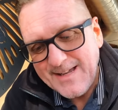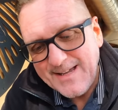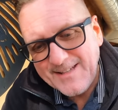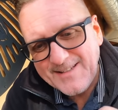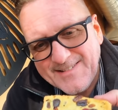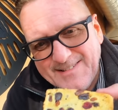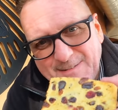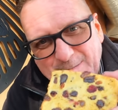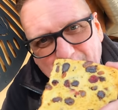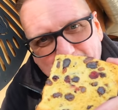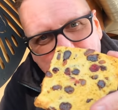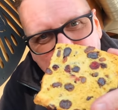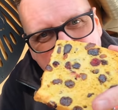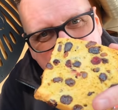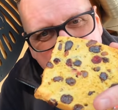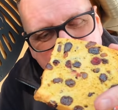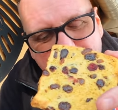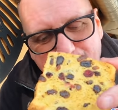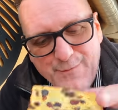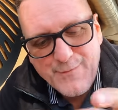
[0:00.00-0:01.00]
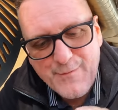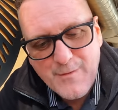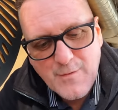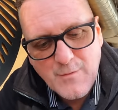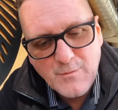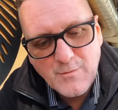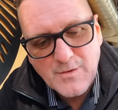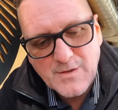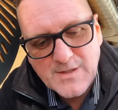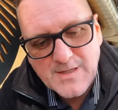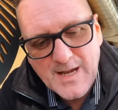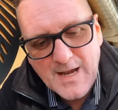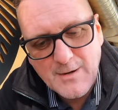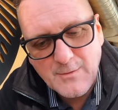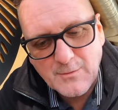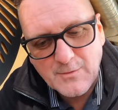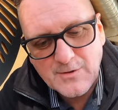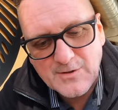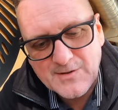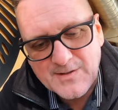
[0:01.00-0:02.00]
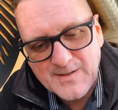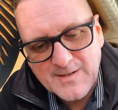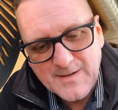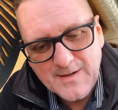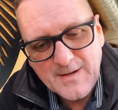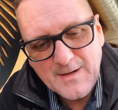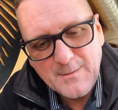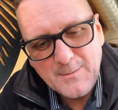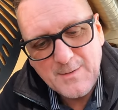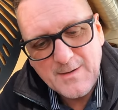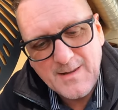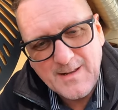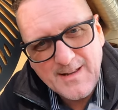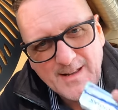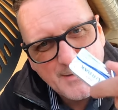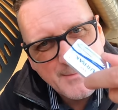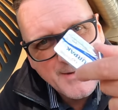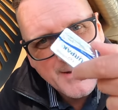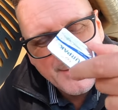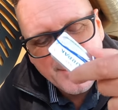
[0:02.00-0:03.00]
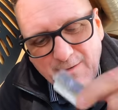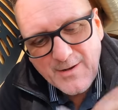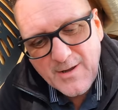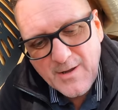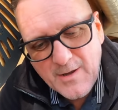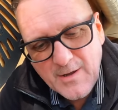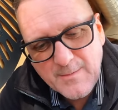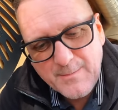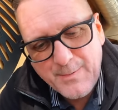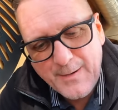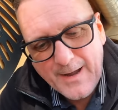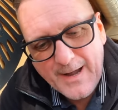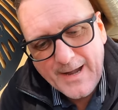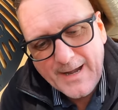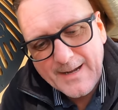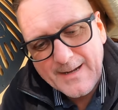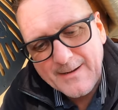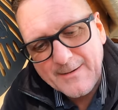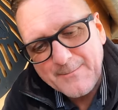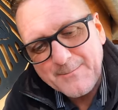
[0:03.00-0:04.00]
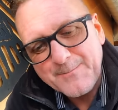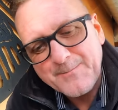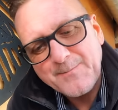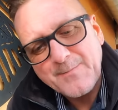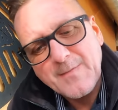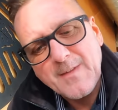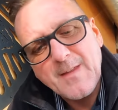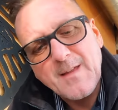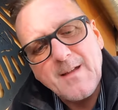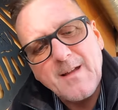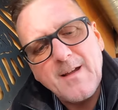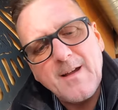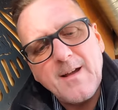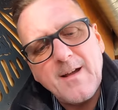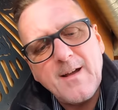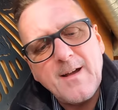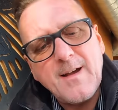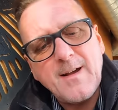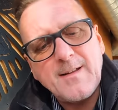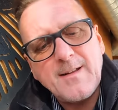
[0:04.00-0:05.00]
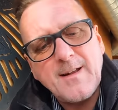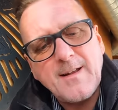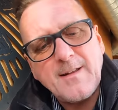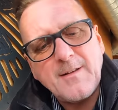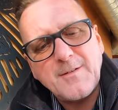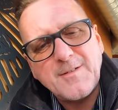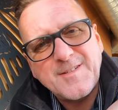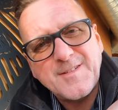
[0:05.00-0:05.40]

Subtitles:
is some of their fruit toast with a little bit of Lurpak and a little